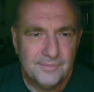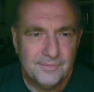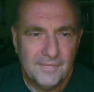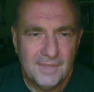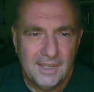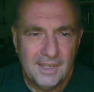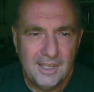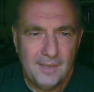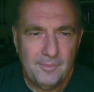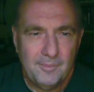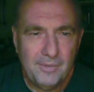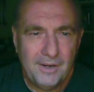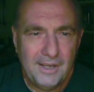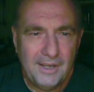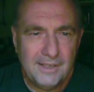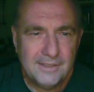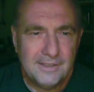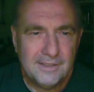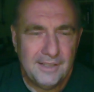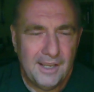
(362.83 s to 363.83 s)
He
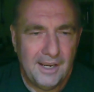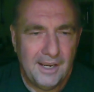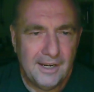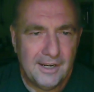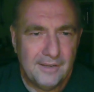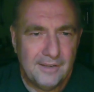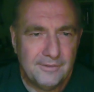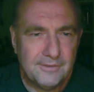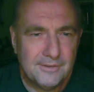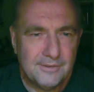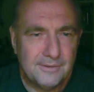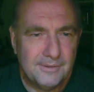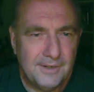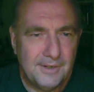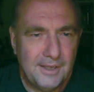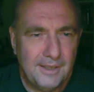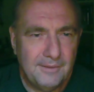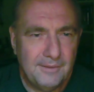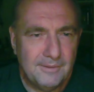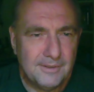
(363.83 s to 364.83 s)
plays knight
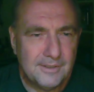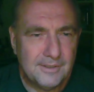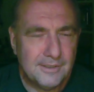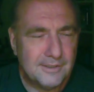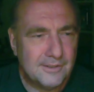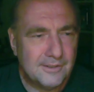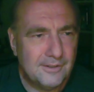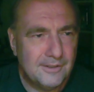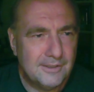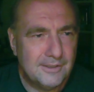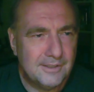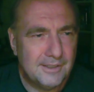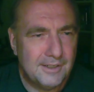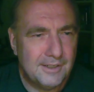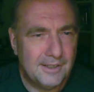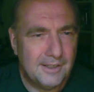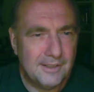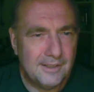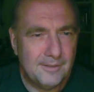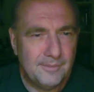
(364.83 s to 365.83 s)
f3, which is
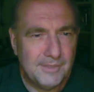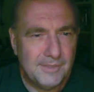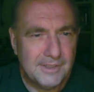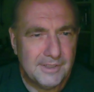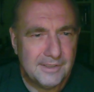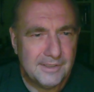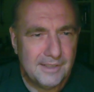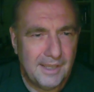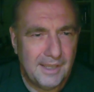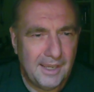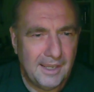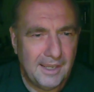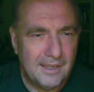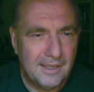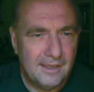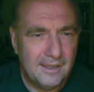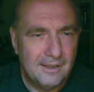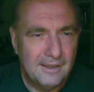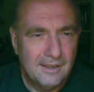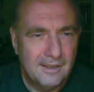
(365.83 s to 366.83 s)
considered a mistake.
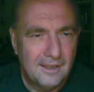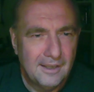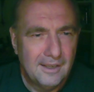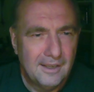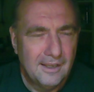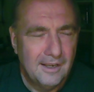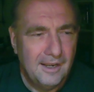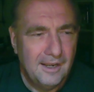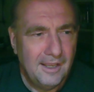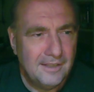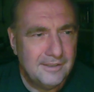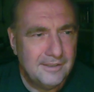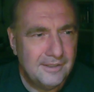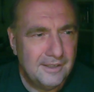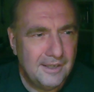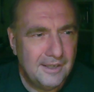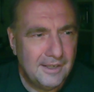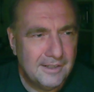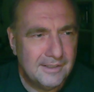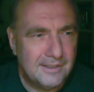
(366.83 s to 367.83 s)
As you
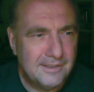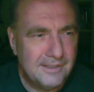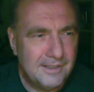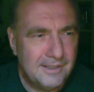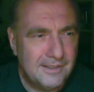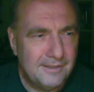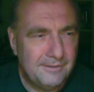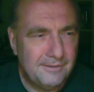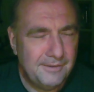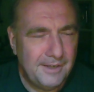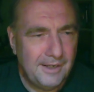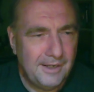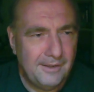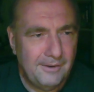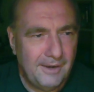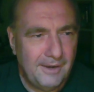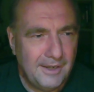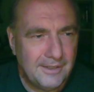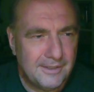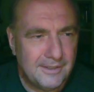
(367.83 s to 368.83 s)
can see, the
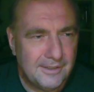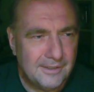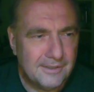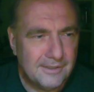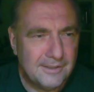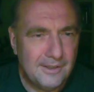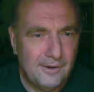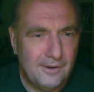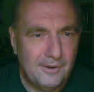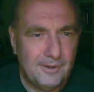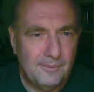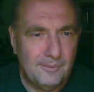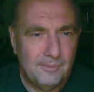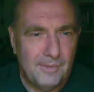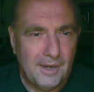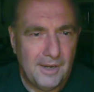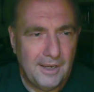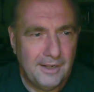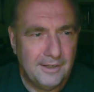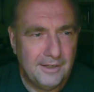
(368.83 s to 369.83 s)
valuation is now at
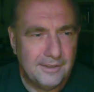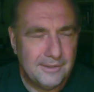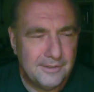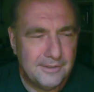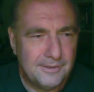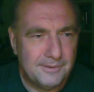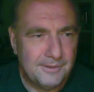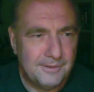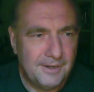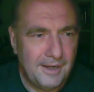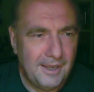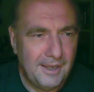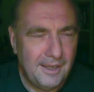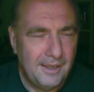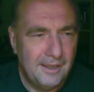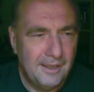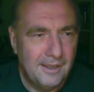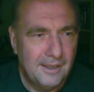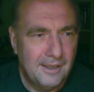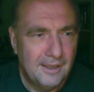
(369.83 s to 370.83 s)
-3.
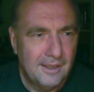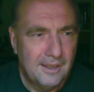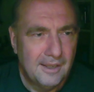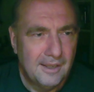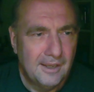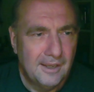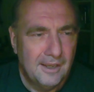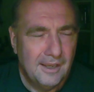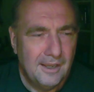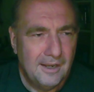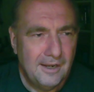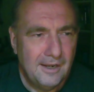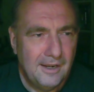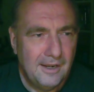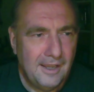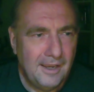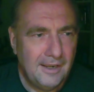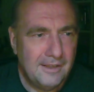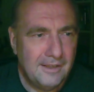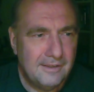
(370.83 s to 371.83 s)

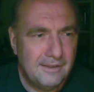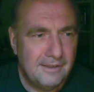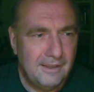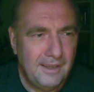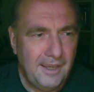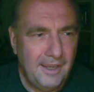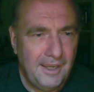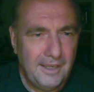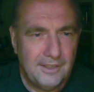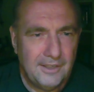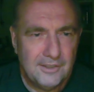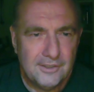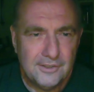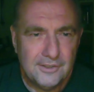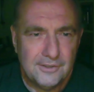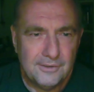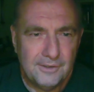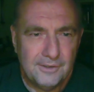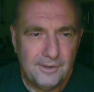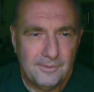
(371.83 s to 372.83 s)
Knight
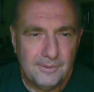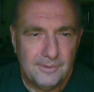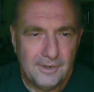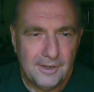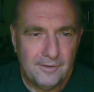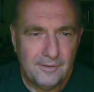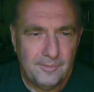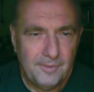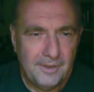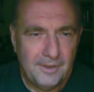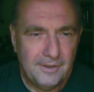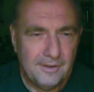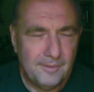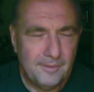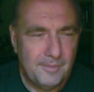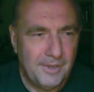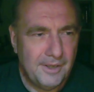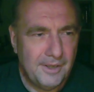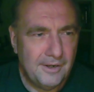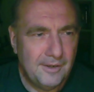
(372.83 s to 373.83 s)
h3 would have been the
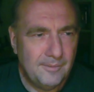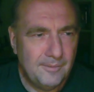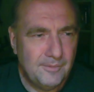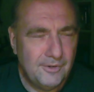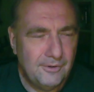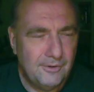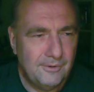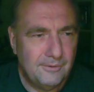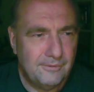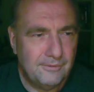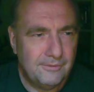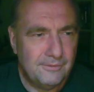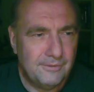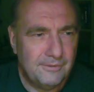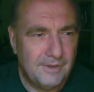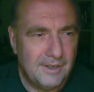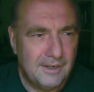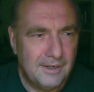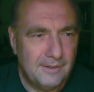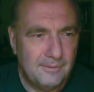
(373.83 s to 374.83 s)
better move,
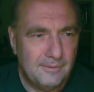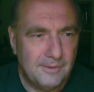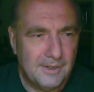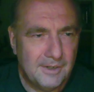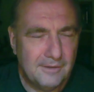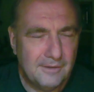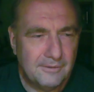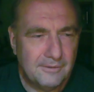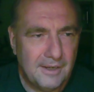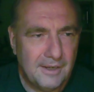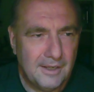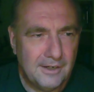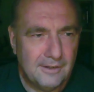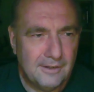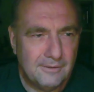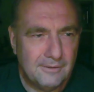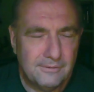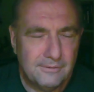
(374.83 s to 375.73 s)
and I would have kind of